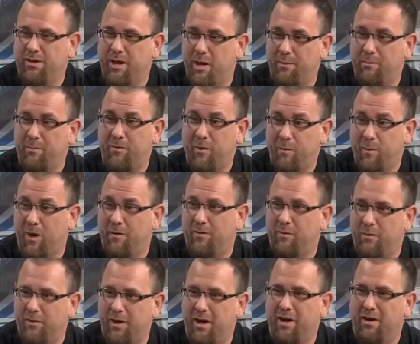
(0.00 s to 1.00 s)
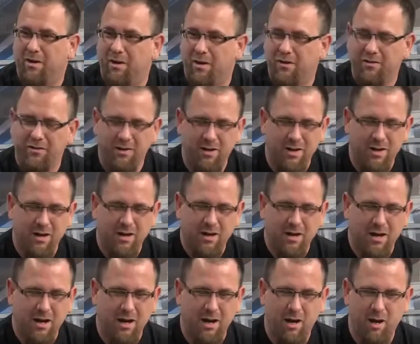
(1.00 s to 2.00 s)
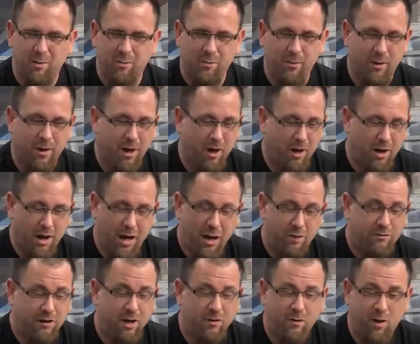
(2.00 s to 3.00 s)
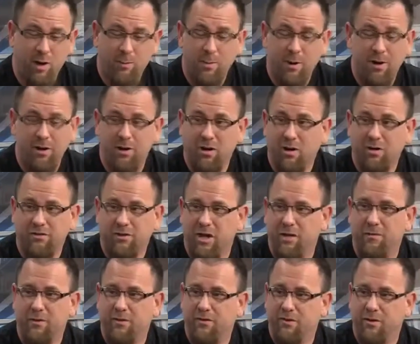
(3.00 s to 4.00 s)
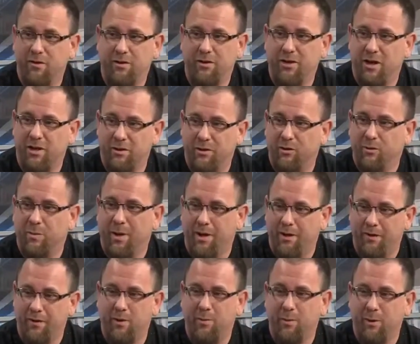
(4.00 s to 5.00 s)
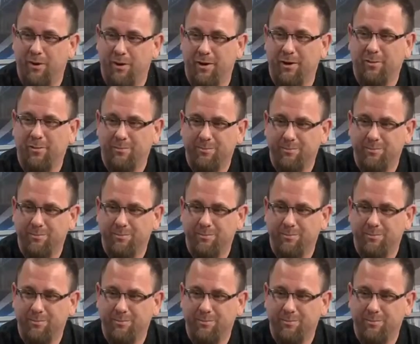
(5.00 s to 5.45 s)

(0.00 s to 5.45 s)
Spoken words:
not for profit with the IRS. Outside of our operating cost, every single dollar goes back to the community.